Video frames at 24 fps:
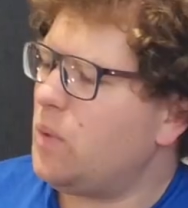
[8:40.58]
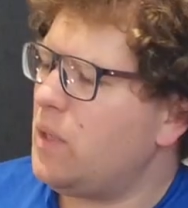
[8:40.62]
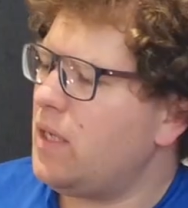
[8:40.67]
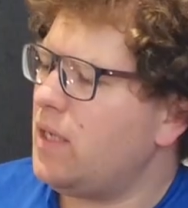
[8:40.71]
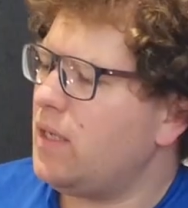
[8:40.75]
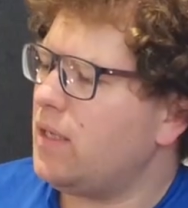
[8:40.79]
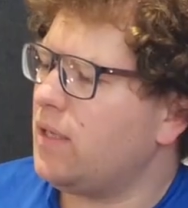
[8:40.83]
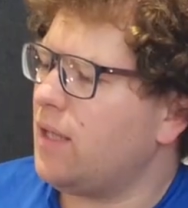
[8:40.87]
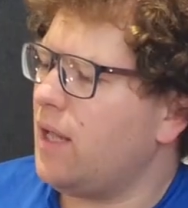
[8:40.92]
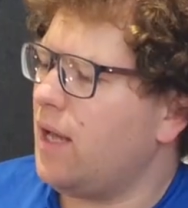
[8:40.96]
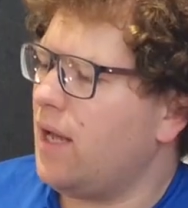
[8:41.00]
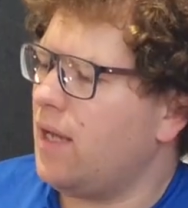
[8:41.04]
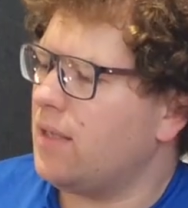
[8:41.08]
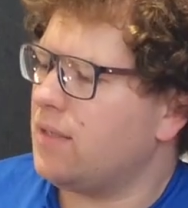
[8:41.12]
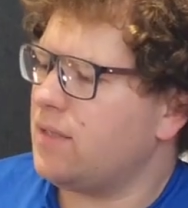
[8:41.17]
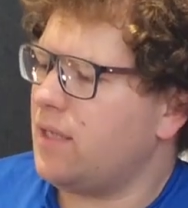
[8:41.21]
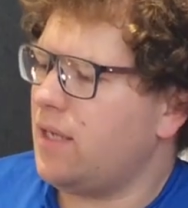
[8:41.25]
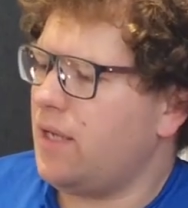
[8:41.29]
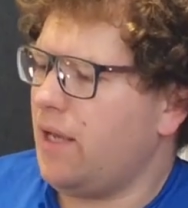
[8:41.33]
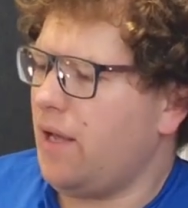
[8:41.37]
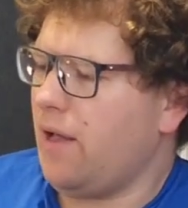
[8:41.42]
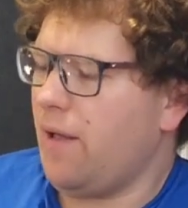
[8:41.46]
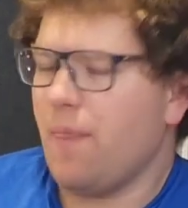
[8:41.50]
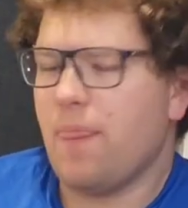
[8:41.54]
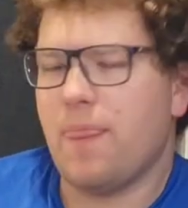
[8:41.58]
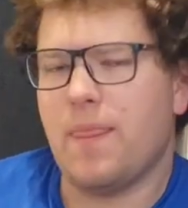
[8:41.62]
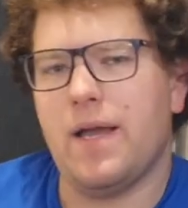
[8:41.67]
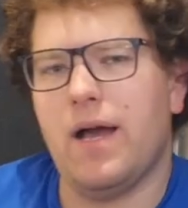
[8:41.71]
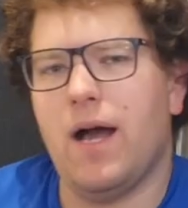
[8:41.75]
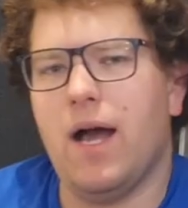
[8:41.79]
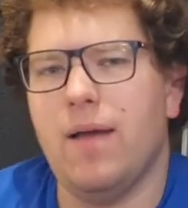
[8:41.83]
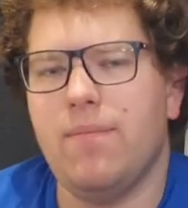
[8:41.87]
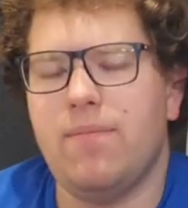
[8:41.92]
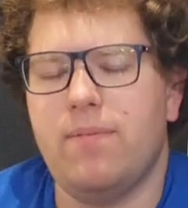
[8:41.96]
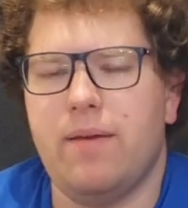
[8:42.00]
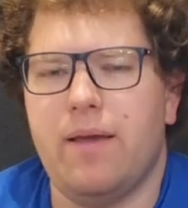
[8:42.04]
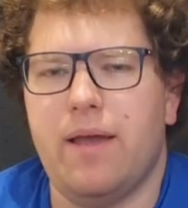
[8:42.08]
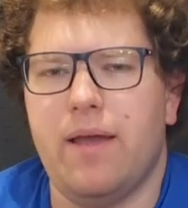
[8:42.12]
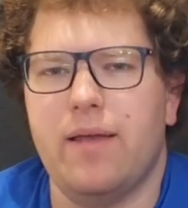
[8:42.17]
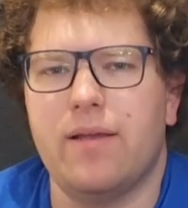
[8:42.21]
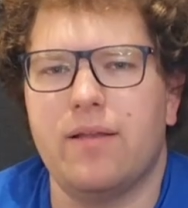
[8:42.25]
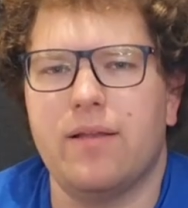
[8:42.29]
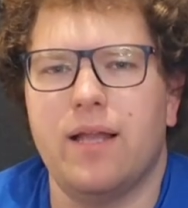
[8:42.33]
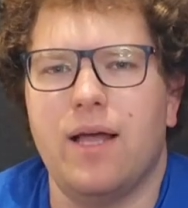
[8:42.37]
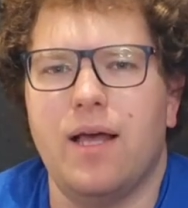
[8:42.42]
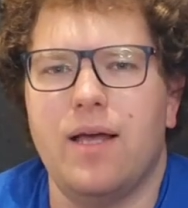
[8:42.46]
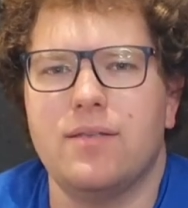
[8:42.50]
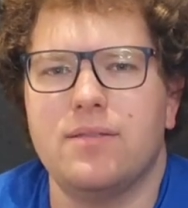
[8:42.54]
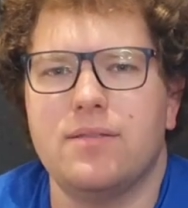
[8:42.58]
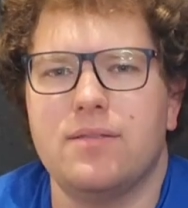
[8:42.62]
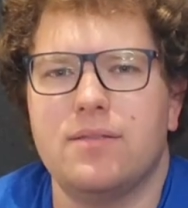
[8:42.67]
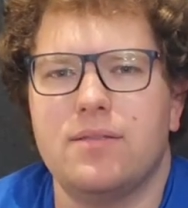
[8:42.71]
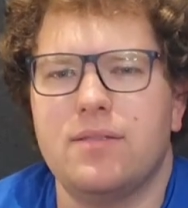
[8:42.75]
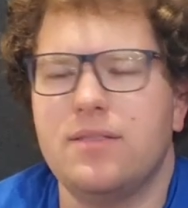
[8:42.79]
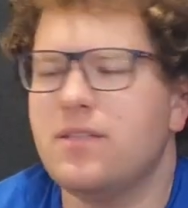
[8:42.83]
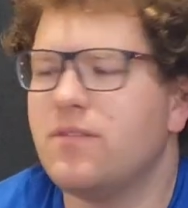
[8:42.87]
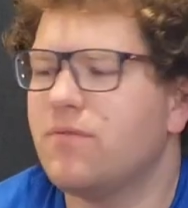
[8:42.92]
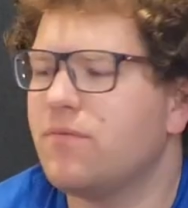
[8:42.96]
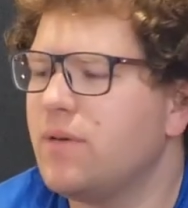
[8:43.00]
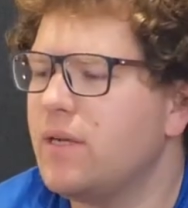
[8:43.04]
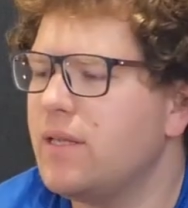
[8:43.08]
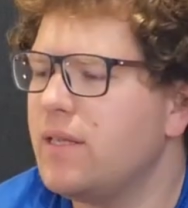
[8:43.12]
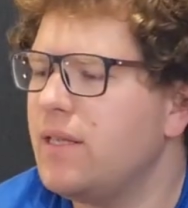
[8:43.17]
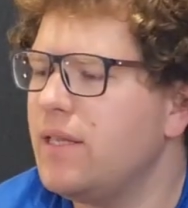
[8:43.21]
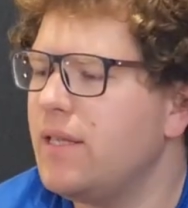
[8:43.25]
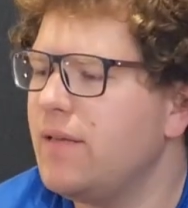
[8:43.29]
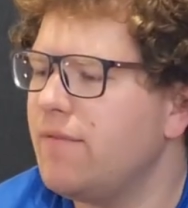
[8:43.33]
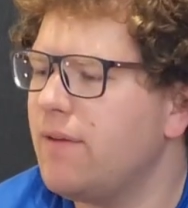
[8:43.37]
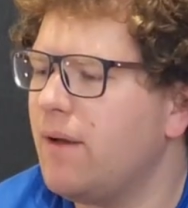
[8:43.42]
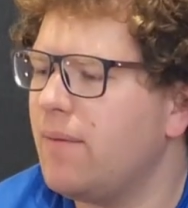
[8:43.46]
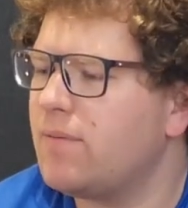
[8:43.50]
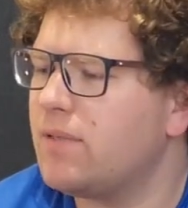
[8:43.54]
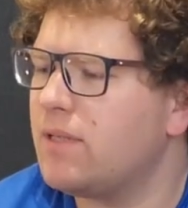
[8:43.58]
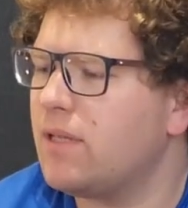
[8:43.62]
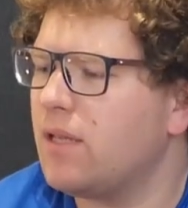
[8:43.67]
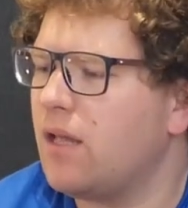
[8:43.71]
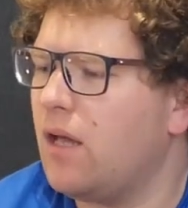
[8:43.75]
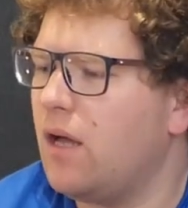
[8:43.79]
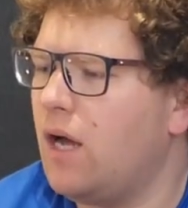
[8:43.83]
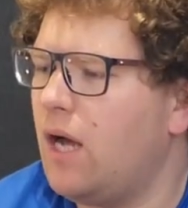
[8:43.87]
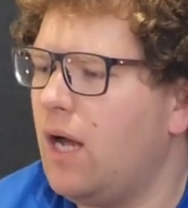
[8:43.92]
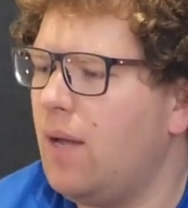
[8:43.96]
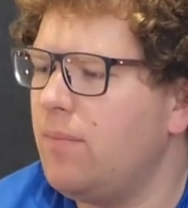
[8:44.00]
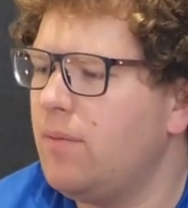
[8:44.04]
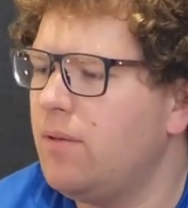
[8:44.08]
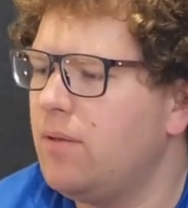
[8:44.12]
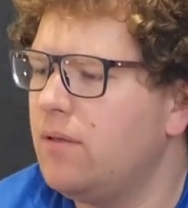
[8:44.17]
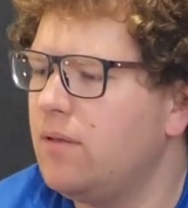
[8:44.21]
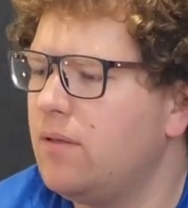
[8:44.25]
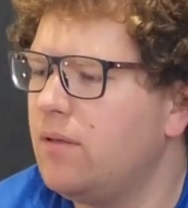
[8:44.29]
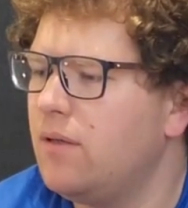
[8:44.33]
beer glass here, the IPA glass, does it really live up to the hype?